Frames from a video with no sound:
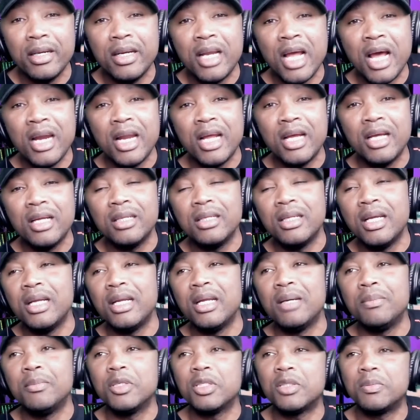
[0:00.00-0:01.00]
Donna
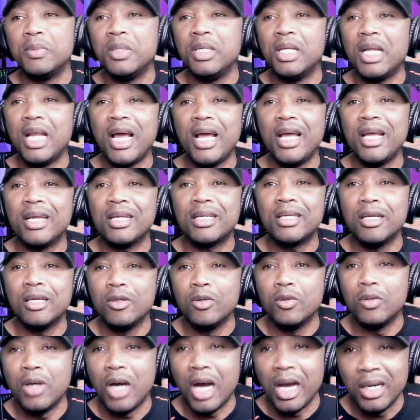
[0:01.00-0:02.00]
must be like, you
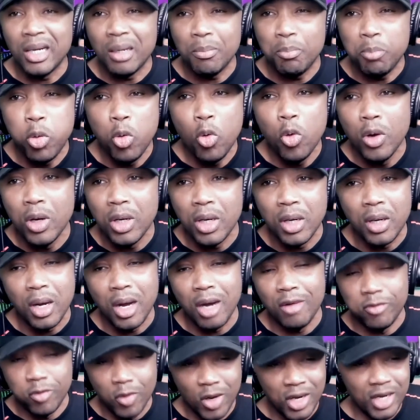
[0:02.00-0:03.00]
know, on a poll
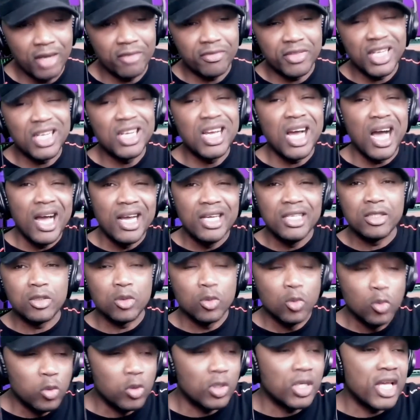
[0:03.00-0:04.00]
of one of the guys
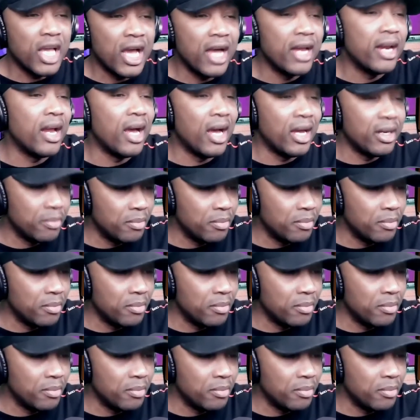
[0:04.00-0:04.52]
who can